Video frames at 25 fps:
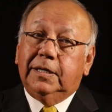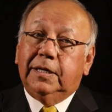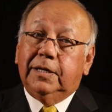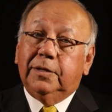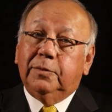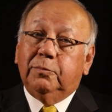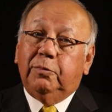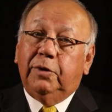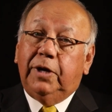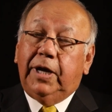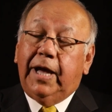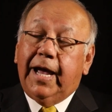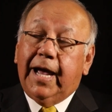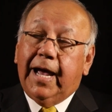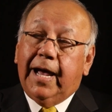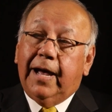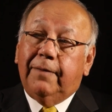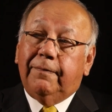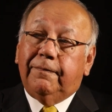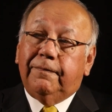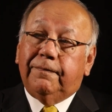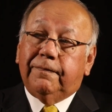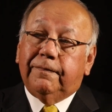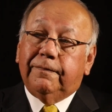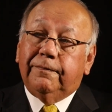We
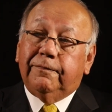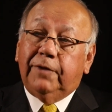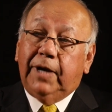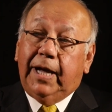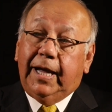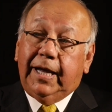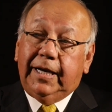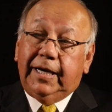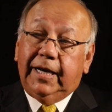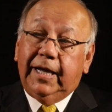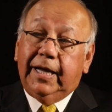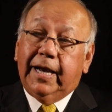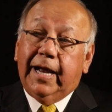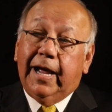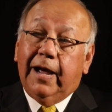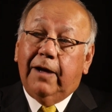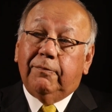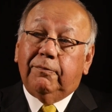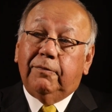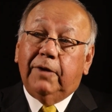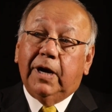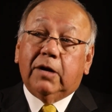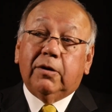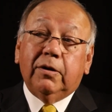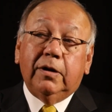did
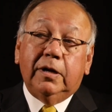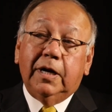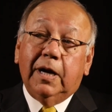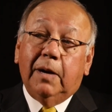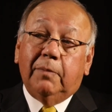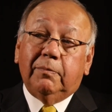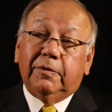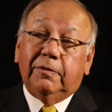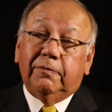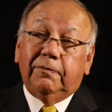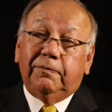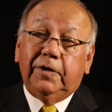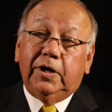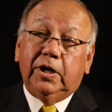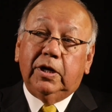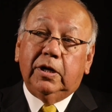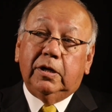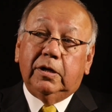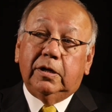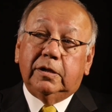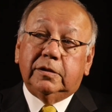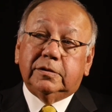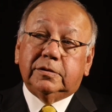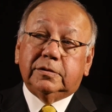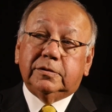have record number of
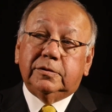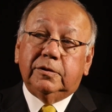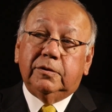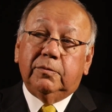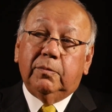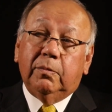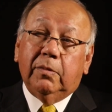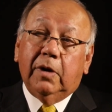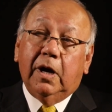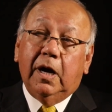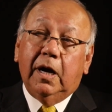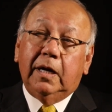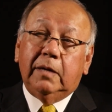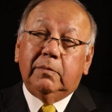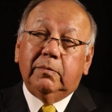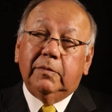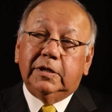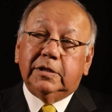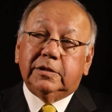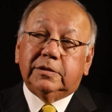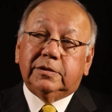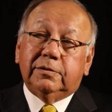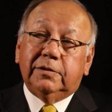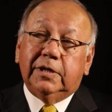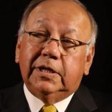years during my
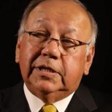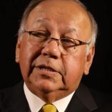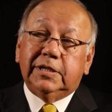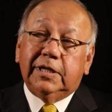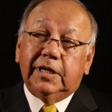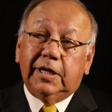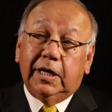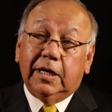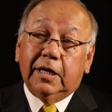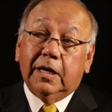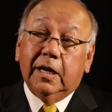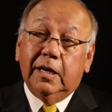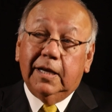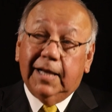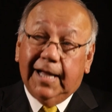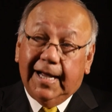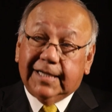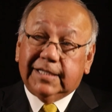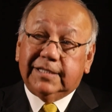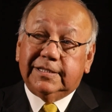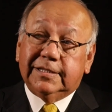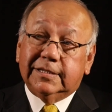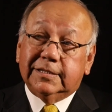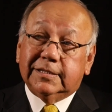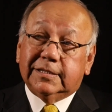administration in
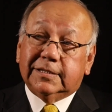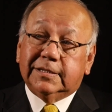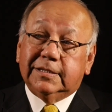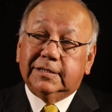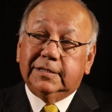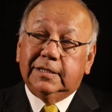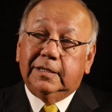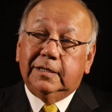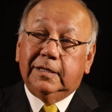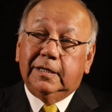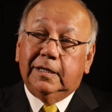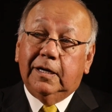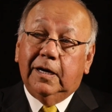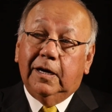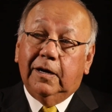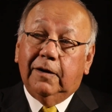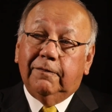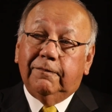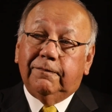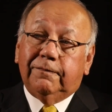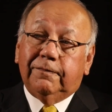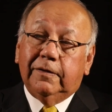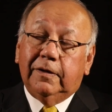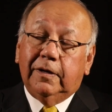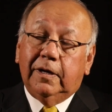collections
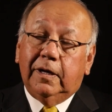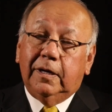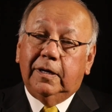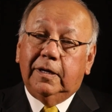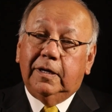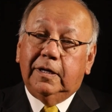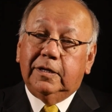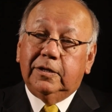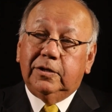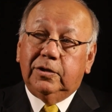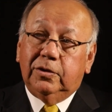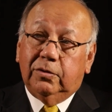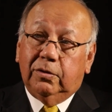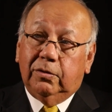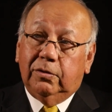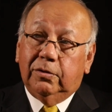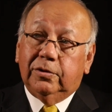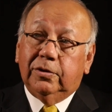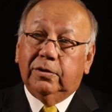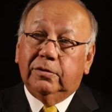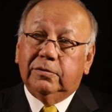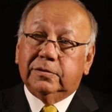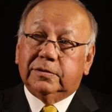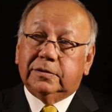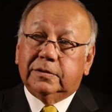of
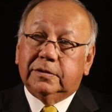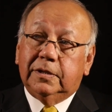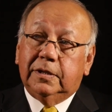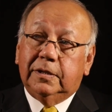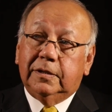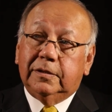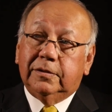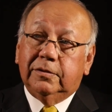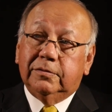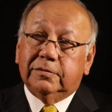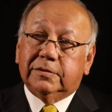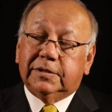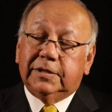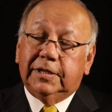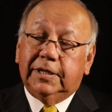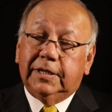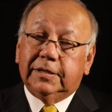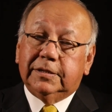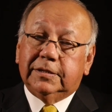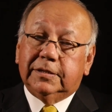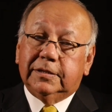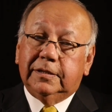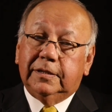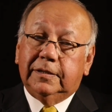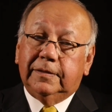those
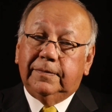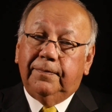things.